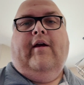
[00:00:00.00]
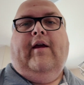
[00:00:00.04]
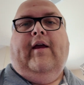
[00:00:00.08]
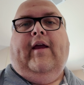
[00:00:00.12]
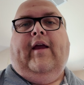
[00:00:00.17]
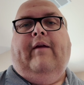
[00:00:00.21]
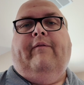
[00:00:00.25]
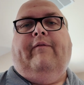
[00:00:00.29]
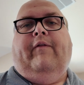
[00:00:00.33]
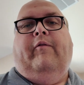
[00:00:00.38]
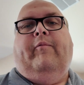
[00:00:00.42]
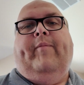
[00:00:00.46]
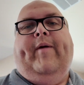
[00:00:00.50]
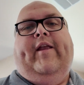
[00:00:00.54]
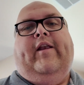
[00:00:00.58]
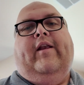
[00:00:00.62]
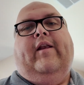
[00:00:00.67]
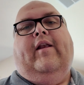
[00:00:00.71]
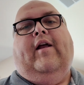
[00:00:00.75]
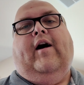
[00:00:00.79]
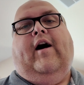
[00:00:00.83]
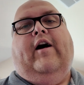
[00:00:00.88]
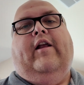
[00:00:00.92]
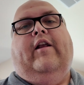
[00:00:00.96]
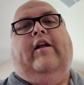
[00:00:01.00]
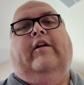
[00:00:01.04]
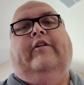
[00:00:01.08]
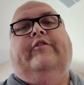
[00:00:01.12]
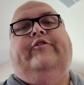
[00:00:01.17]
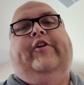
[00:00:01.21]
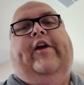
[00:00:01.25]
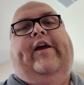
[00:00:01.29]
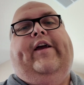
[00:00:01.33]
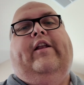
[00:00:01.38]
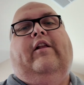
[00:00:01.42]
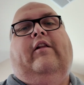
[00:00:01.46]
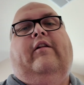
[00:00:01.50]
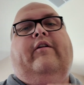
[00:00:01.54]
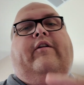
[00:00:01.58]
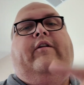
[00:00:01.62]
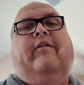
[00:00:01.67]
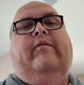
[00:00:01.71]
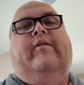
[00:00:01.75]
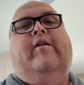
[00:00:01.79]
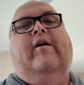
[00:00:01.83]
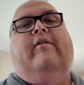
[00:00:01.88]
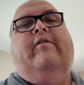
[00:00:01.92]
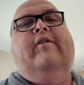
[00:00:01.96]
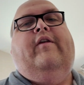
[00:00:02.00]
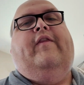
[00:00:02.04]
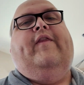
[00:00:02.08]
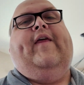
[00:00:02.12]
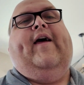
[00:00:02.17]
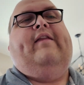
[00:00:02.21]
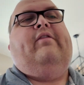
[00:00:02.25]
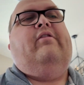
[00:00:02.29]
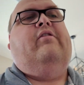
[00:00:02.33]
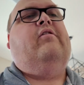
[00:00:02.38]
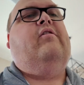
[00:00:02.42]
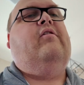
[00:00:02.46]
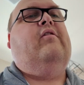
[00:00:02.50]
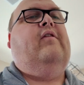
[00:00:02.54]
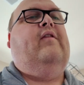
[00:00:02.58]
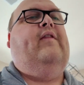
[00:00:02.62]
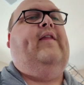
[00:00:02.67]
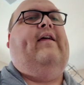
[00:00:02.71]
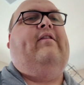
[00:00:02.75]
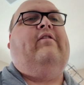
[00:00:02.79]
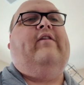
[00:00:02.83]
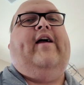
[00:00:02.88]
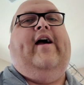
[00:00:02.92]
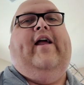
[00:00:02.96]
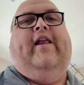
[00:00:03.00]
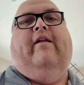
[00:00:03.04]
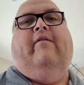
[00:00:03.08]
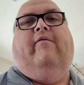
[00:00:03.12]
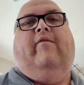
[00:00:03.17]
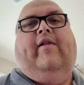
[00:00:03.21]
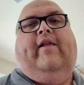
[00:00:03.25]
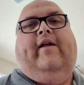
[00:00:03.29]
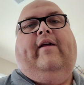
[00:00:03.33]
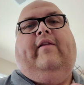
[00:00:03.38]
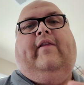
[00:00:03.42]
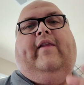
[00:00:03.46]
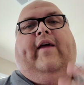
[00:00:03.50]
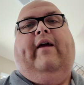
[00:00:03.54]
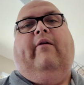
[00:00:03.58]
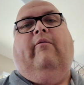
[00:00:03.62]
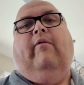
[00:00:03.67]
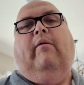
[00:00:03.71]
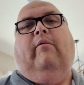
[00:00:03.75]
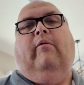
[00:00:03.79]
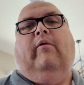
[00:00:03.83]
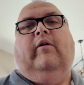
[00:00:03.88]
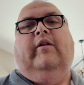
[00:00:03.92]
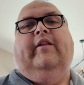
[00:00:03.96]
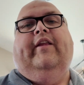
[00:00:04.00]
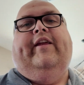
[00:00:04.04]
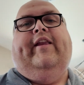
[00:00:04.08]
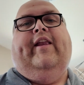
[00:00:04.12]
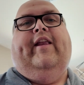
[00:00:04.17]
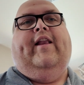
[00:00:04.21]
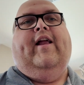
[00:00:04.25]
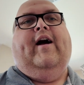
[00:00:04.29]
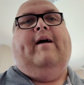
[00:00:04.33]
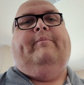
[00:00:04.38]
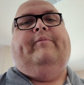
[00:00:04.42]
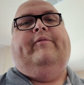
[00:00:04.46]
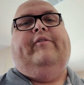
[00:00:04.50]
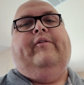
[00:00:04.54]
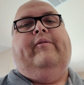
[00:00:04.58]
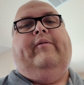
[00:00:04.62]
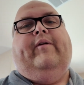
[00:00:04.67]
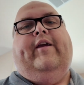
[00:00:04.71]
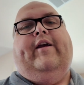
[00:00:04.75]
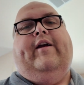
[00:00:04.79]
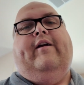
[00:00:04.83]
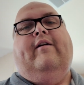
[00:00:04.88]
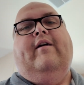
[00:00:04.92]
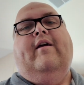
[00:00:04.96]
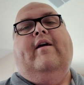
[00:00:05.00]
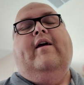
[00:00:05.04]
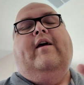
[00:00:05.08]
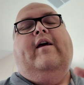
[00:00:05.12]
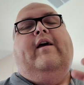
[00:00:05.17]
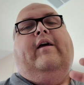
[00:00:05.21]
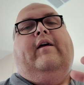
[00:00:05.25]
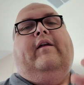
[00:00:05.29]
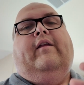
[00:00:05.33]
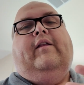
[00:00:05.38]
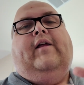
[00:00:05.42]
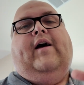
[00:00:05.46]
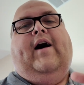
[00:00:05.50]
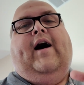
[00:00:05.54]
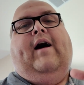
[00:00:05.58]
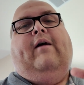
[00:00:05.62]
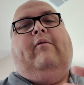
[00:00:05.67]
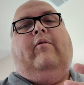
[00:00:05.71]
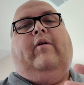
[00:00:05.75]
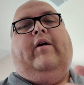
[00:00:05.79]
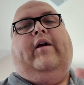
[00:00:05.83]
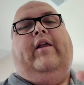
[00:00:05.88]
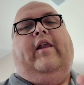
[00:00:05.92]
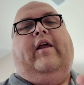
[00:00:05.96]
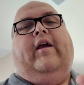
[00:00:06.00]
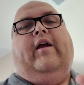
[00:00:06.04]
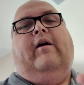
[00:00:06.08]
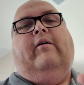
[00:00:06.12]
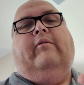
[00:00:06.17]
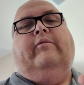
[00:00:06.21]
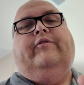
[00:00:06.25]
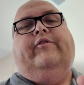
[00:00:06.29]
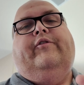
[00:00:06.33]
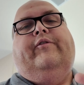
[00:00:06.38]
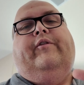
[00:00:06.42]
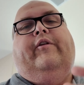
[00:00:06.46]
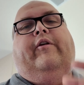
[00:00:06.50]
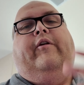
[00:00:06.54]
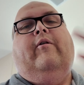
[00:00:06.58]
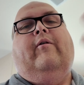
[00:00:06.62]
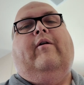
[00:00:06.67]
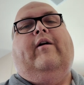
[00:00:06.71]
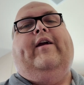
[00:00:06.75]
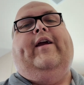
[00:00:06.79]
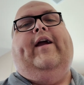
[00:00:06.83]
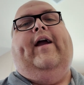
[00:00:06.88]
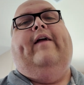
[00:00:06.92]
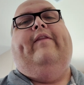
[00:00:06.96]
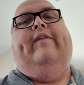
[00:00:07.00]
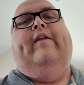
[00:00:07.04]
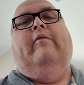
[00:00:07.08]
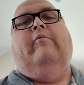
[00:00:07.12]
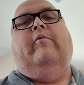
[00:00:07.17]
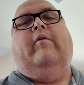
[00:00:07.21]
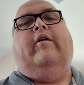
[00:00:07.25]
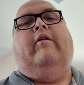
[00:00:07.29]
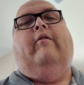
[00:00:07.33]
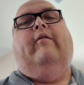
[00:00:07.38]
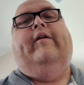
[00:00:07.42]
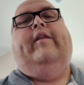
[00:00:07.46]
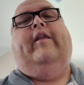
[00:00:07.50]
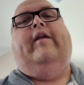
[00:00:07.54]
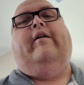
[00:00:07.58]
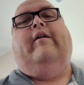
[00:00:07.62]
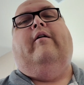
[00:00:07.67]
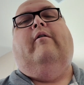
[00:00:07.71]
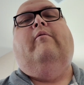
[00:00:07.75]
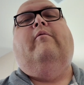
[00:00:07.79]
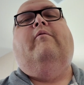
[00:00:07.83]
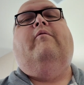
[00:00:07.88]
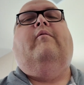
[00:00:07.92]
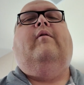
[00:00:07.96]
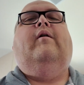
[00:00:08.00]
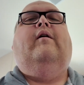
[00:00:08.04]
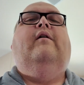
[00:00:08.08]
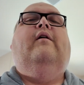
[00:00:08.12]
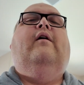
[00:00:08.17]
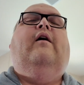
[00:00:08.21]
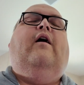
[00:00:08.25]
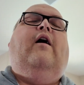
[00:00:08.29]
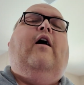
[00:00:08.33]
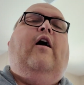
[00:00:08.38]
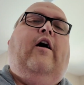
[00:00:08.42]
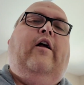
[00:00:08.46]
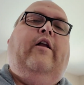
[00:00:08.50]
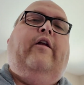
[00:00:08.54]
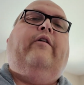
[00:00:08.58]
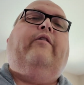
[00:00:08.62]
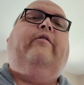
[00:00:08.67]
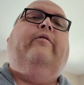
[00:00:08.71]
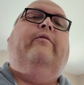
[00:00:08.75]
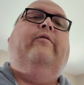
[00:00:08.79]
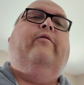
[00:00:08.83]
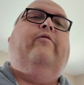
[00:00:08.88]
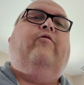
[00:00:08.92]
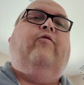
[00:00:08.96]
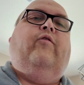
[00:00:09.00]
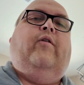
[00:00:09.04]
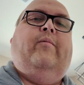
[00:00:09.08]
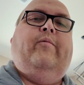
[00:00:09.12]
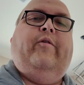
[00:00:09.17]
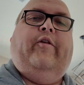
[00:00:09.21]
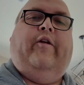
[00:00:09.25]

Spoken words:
If you've been on our channel, you know that that's kind of like what we're leading up to here. We're going to go to New York, and then we're going to go on a cruise from